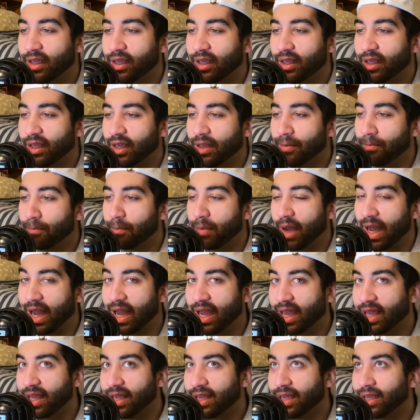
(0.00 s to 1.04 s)
in
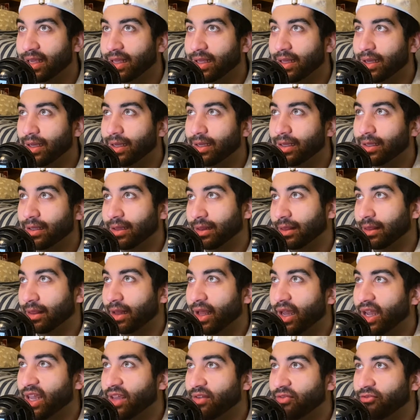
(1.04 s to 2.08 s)
my
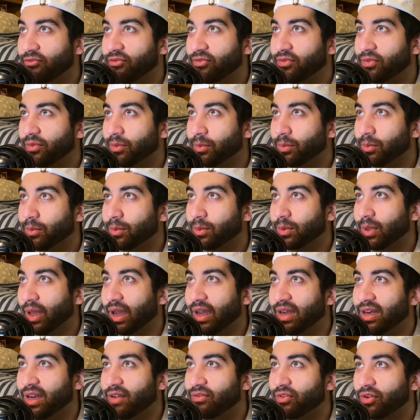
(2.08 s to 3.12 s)
life, I
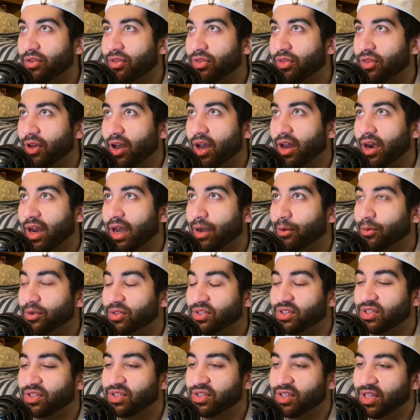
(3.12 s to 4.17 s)
never thought I would
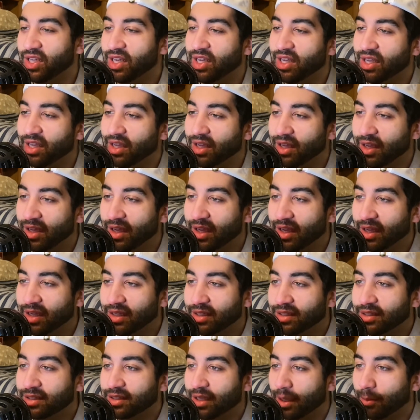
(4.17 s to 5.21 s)
see
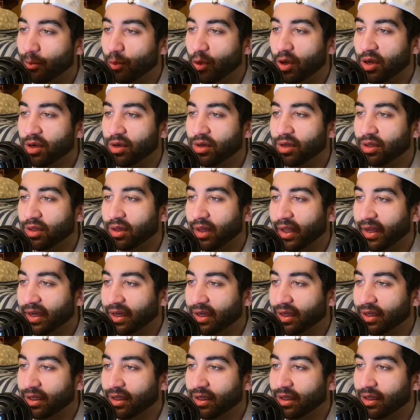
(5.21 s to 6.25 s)
someone like
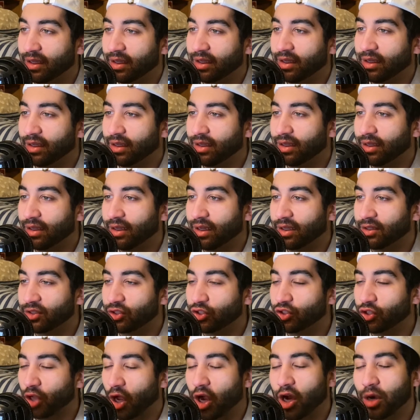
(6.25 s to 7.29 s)
a
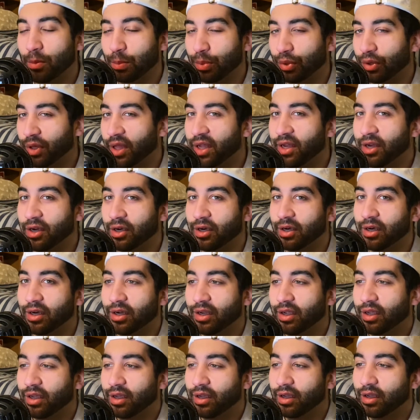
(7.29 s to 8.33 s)
star player
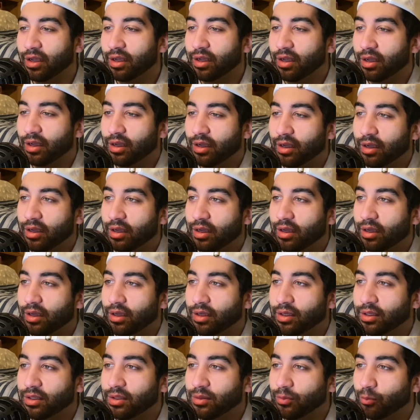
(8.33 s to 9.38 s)

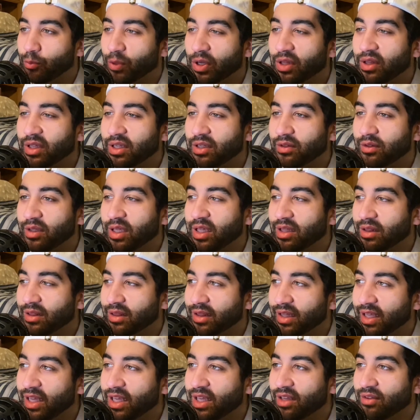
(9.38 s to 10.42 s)
willingly
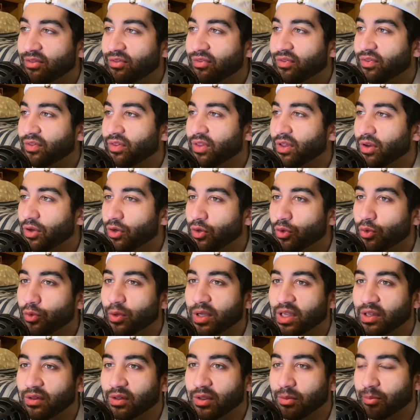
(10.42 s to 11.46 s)
leave the New
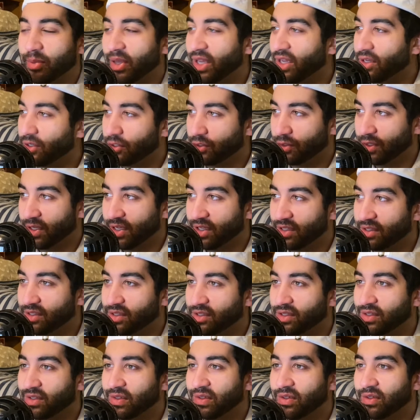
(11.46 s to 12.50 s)
England
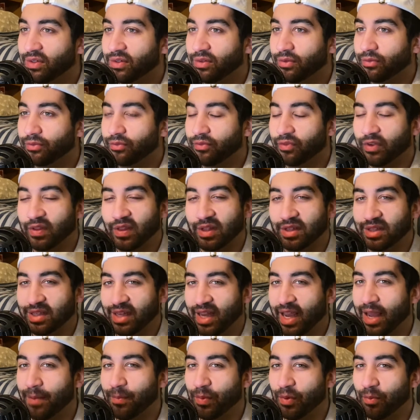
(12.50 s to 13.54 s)
Patriots for the
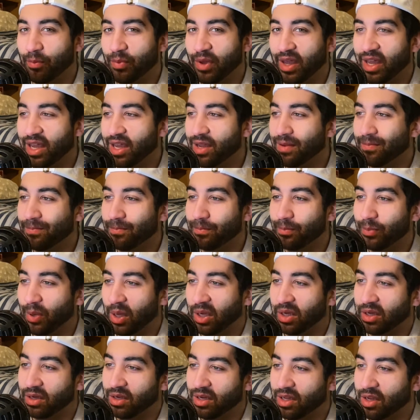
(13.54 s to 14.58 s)
Tampa Bay
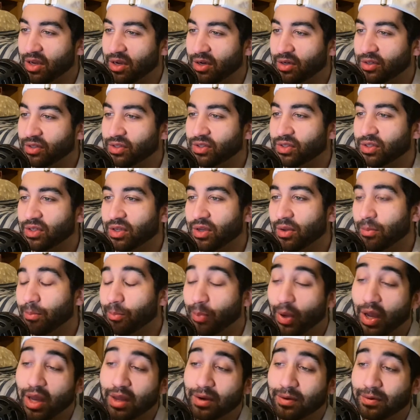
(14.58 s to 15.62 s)
Buccaneers.
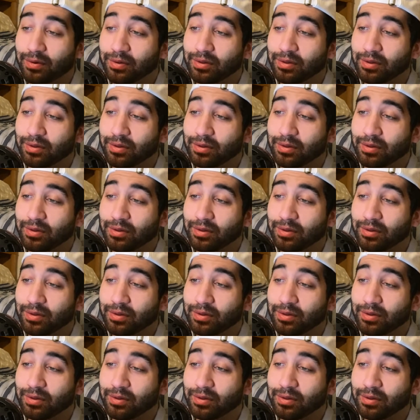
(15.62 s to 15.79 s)
But